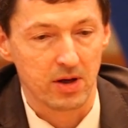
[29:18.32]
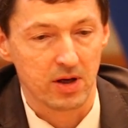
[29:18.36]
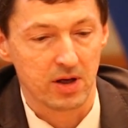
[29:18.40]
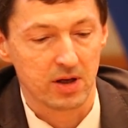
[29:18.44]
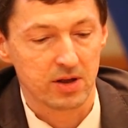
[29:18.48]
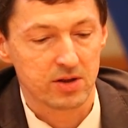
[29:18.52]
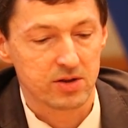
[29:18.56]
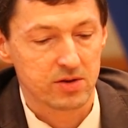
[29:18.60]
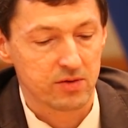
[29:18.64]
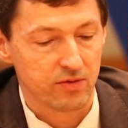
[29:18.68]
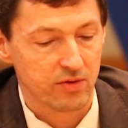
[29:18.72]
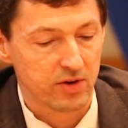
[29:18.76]

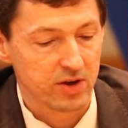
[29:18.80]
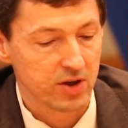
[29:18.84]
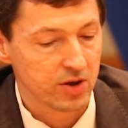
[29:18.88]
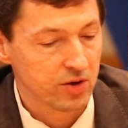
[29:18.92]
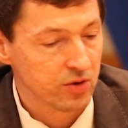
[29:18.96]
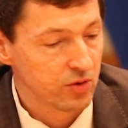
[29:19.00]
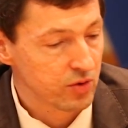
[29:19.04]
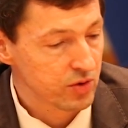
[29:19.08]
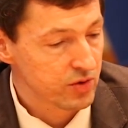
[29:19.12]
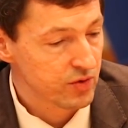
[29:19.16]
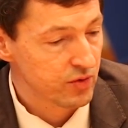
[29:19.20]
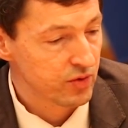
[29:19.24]
It's very
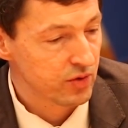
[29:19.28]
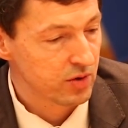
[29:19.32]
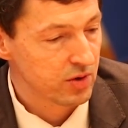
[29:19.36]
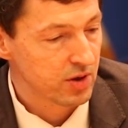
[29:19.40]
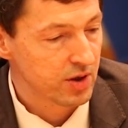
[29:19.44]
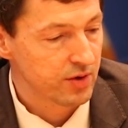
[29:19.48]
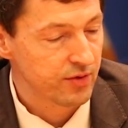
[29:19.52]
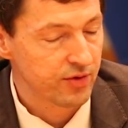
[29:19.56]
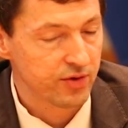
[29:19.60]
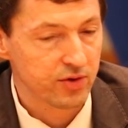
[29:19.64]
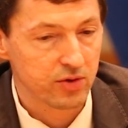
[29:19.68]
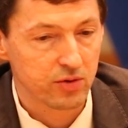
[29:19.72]
useful
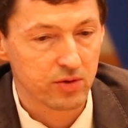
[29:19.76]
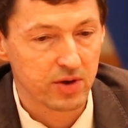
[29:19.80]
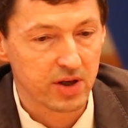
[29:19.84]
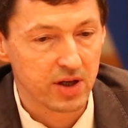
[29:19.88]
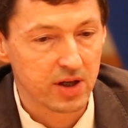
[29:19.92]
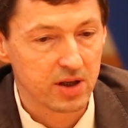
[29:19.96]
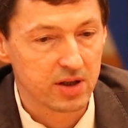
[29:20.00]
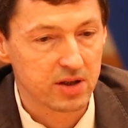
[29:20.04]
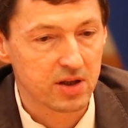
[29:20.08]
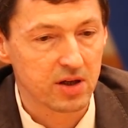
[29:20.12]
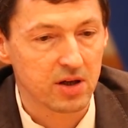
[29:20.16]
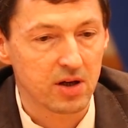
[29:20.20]
if you
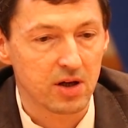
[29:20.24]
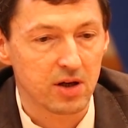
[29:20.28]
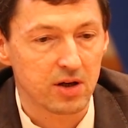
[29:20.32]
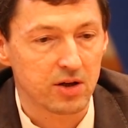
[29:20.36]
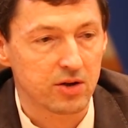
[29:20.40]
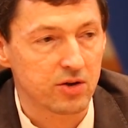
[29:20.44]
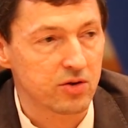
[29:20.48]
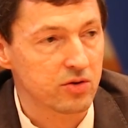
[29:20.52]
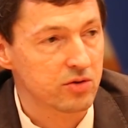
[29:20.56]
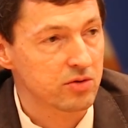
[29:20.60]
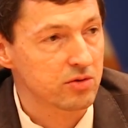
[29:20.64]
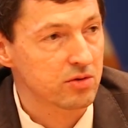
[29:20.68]
need
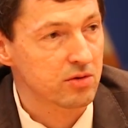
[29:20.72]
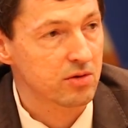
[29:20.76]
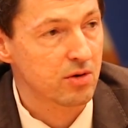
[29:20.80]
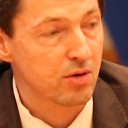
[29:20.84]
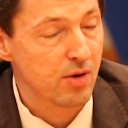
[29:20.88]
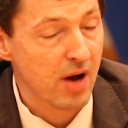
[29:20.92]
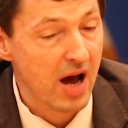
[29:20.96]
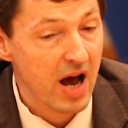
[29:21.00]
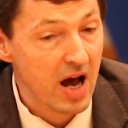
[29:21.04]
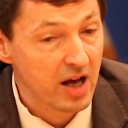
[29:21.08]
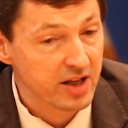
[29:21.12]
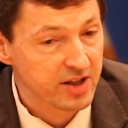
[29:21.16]
to
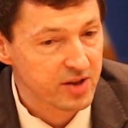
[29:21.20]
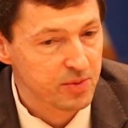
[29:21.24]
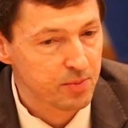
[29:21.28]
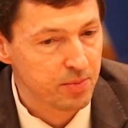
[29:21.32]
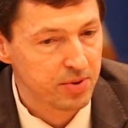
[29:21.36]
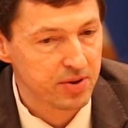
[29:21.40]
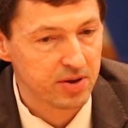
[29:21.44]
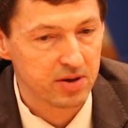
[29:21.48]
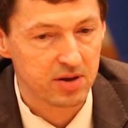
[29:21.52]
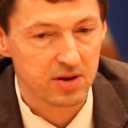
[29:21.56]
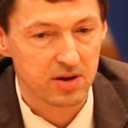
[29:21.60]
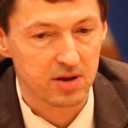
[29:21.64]
grasp
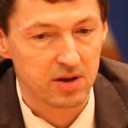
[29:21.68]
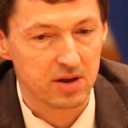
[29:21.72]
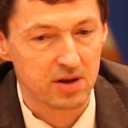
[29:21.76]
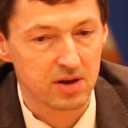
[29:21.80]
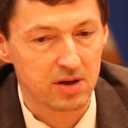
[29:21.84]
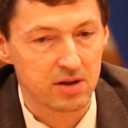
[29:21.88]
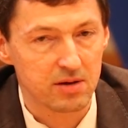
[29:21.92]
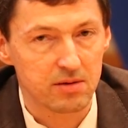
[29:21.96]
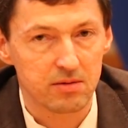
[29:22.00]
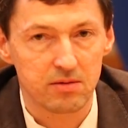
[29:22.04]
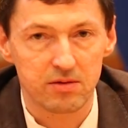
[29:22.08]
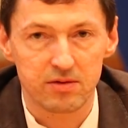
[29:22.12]

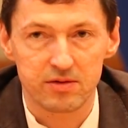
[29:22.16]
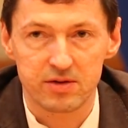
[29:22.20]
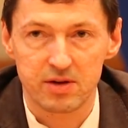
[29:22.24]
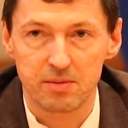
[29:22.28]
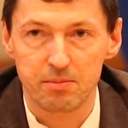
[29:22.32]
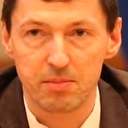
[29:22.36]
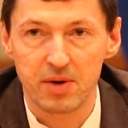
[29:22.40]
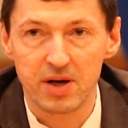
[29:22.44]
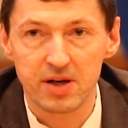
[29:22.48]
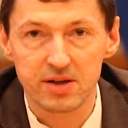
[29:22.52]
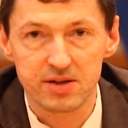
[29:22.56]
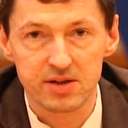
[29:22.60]
to
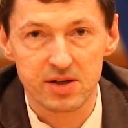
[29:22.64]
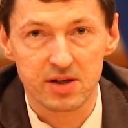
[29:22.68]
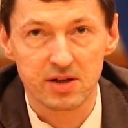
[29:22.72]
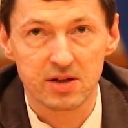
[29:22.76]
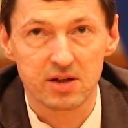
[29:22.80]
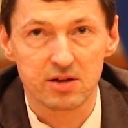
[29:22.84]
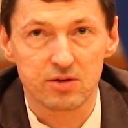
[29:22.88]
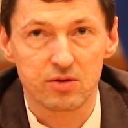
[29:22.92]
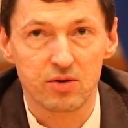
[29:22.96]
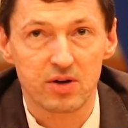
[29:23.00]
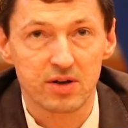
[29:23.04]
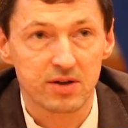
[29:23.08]

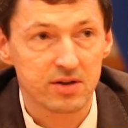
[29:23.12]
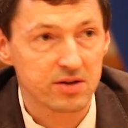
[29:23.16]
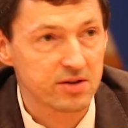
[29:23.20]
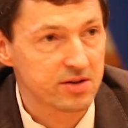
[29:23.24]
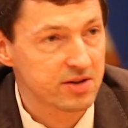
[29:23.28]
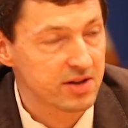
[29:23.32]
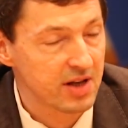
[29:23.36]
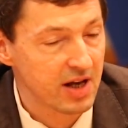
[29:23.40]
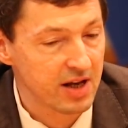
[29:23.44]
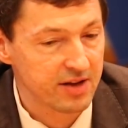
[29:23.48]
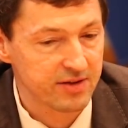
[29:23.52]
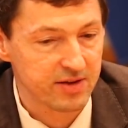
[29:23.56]

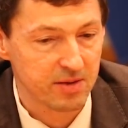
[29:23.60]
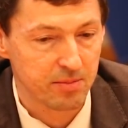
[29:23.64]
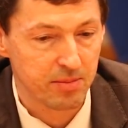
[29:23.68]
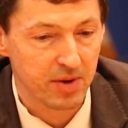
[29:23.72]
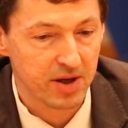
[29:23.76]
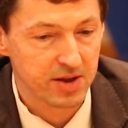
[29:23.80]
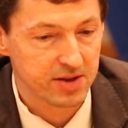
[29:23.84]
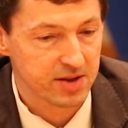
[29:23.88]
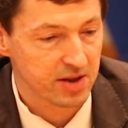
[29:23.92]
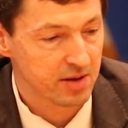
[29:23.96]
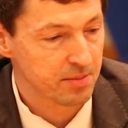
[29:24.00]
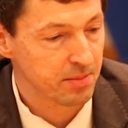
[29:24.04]
understand the
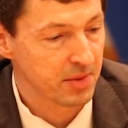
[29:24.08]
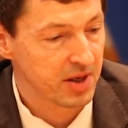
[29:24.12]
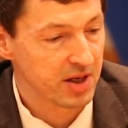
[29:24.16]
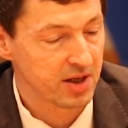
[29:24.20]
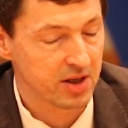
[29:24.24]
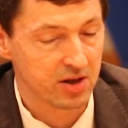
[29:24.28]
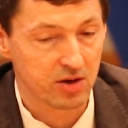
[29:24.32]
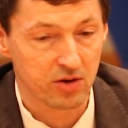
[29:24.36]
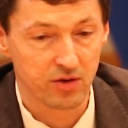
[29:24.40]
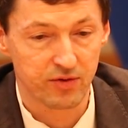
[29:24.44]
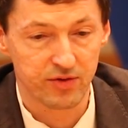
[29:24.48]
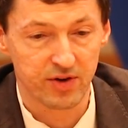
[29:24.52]
basic
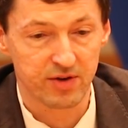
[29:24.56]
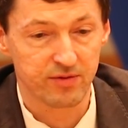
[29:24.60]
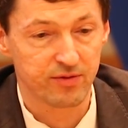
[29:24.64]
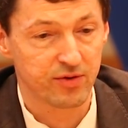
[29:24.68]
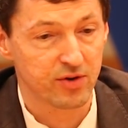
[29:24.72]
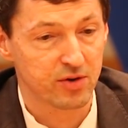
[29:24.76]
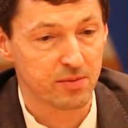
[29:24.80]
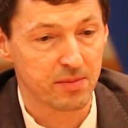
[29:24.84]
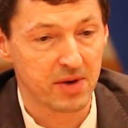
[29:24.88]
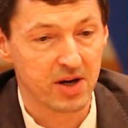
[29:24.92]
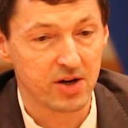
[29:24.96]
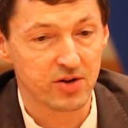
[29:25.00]
meaning of
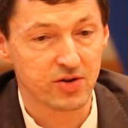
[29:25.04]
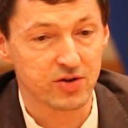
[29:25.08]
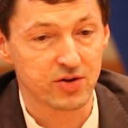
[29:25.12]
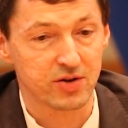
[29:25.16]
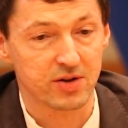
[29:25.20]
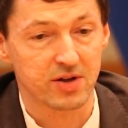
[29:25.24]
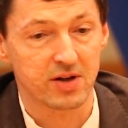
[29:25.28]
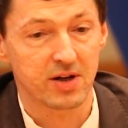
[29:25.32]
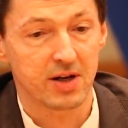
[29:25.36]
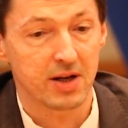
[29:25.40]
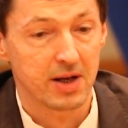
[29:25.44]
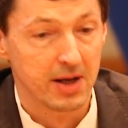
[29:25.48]

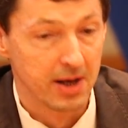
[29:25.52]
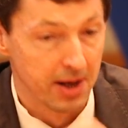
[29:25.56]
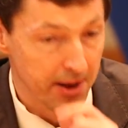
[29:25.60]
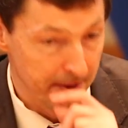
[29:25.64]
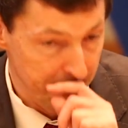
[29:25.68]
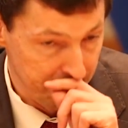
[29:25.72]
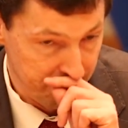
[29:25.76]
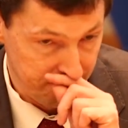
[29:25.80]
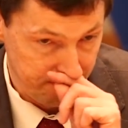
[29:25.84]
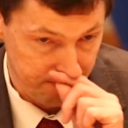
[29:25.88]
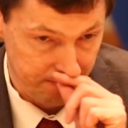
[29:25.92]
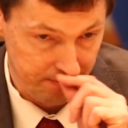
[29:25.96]
information.
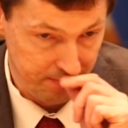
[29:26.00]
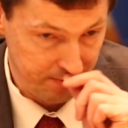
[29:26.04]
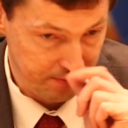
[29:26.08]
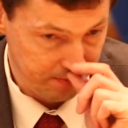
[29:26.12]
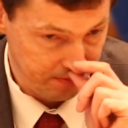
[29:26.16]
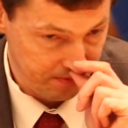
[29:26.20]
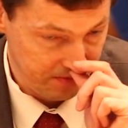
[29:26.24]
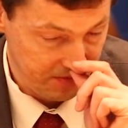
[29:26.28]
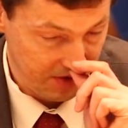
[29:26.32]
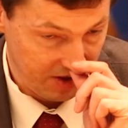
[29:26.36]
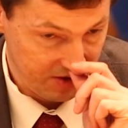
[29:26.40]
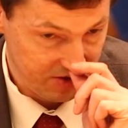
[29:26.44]

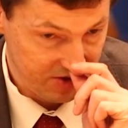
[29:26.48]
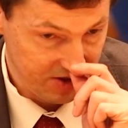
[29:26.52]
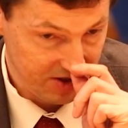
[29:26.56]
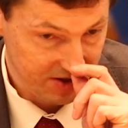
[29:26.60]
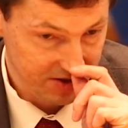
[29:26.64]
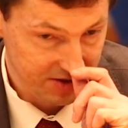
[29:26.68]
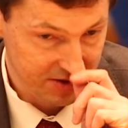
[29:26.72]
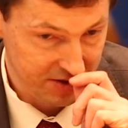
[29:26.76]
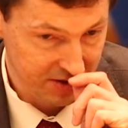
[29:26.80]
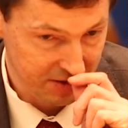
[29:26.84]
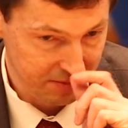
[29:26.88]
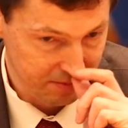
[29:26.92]

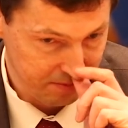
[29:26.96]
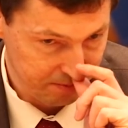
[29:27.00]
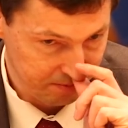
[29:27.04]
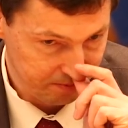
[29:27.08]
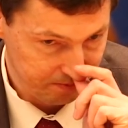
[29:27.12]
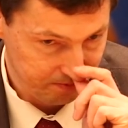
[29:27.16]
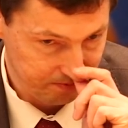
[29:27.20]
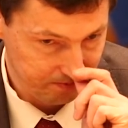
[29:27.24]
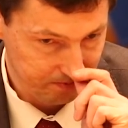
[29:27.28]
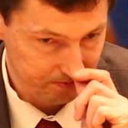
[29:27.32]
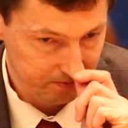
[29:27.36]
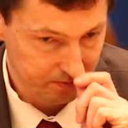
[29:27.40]
Just
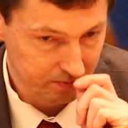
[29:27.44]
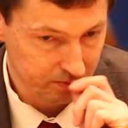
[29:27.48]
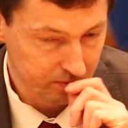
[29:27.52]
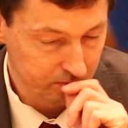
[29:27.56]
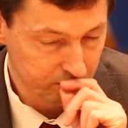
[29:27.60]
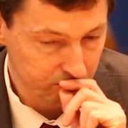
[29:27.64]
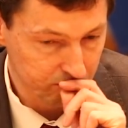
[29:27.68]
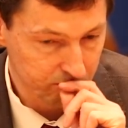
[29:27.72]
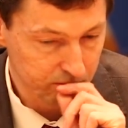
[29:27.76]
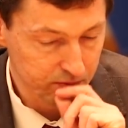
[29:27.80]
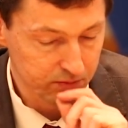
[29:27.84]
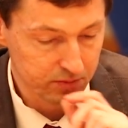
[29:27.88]

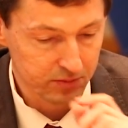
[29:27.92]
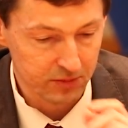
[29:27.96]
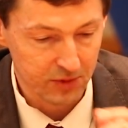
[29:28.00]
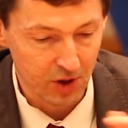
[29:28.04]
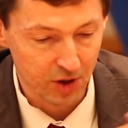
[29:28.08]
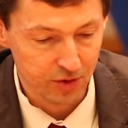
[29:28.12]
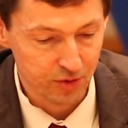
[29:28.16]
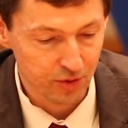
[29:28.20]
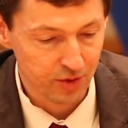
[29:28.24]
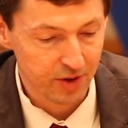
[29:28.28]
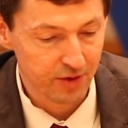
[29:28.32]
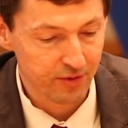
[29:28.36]

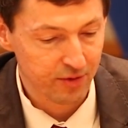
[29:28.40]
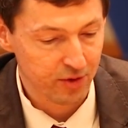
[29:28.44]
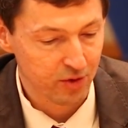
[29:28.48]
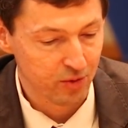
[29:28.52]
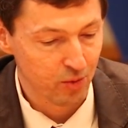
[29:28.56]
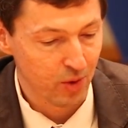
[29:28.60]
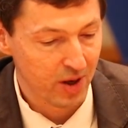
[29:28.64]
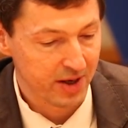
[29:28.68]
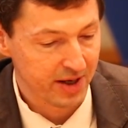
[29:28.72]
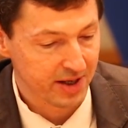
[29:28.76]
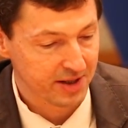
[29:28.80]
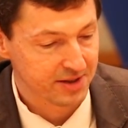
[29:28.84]
to give
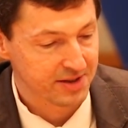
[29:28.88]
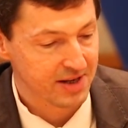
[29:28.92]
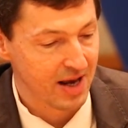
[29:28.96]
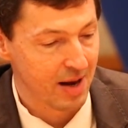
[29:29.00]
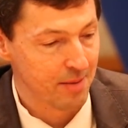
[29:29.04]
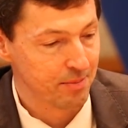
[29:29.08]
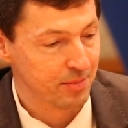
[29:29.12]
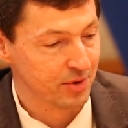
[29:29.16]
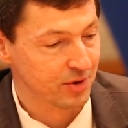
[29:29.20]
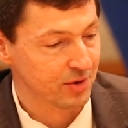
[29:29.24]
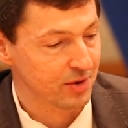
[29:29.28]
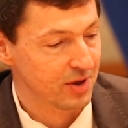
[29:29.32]
you one
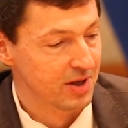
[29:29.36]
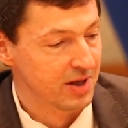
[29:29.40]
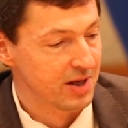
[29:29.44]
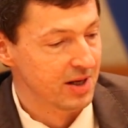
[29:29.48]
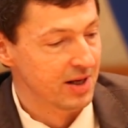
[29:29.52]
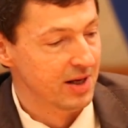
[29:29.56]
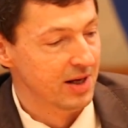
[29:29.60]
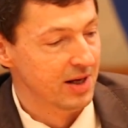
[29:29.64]
example,